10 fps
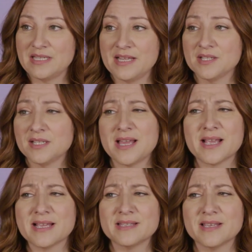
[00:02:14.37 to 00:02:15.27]
Tanya
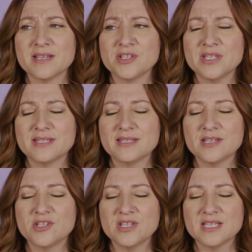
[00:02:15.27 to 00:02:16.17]
Talaga is a, she's,
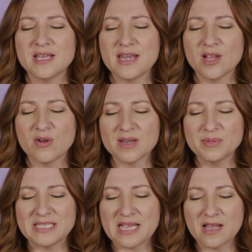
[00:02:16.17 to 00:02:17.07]
she's an
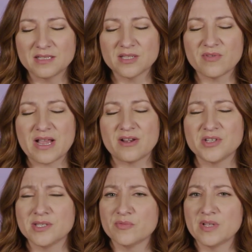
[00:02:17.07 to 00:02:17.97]
incredibly talented writer.
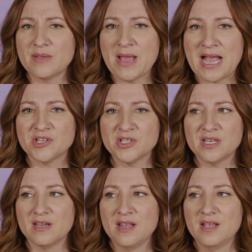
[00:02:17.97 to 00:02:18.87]
She's a really
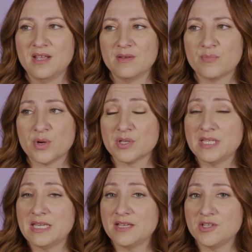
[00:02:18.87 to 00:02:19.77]
passionate
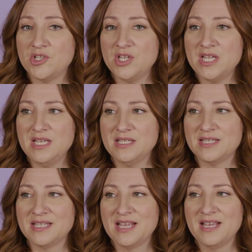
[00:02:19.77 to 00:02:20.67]
person and
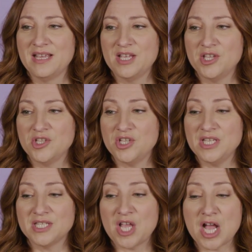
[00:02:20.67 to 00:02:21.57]
she's,
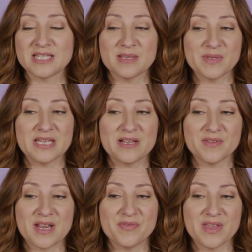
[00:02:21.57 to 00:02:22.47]
She's got something
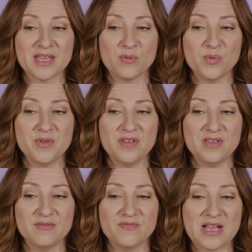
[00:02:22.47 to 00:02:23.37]
here that I think would
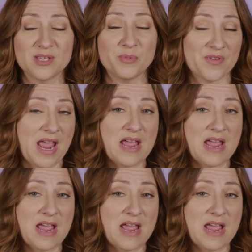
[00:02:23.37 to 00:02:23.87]
be valuable for